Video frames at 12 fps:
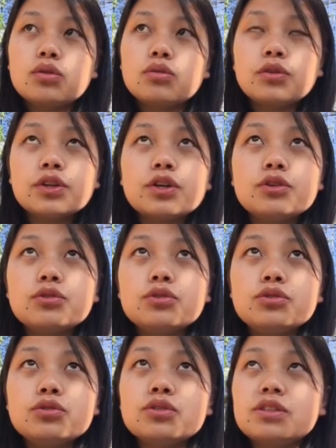whether you
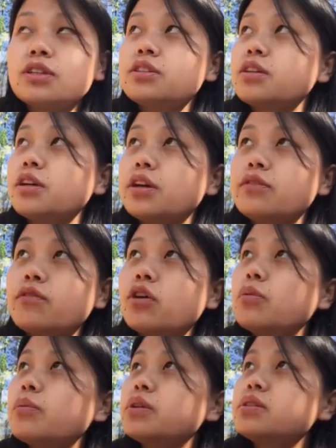use that
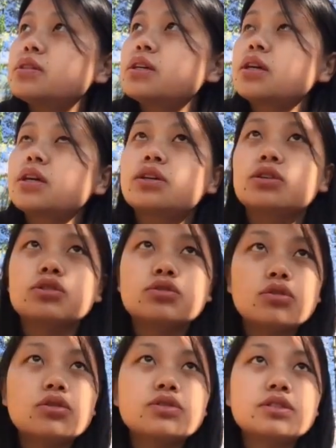environment
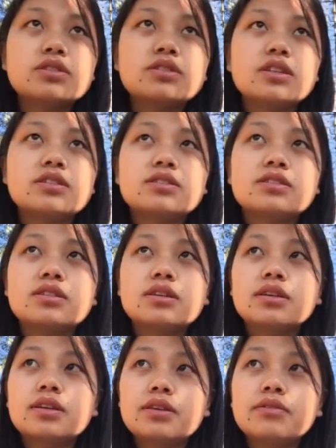resources that is
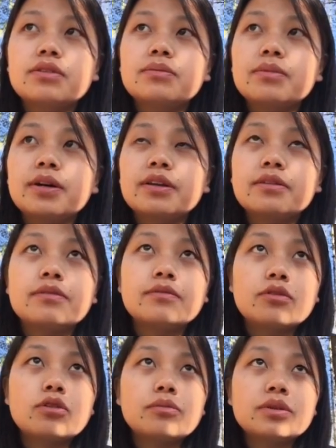given by an
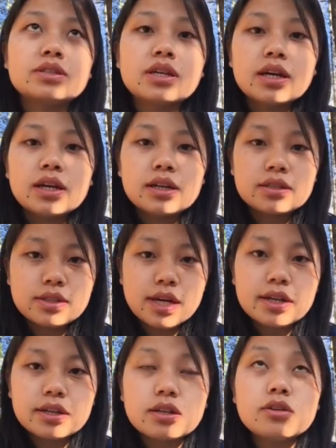environment
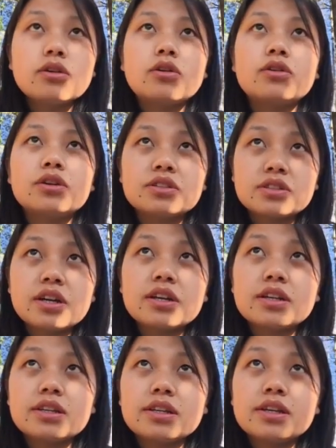directly or
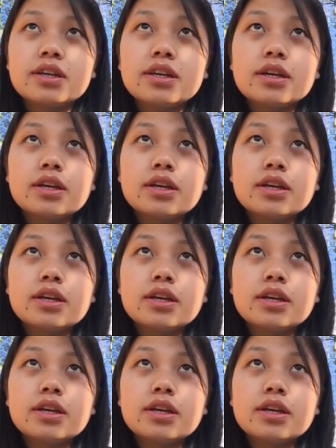indirectly.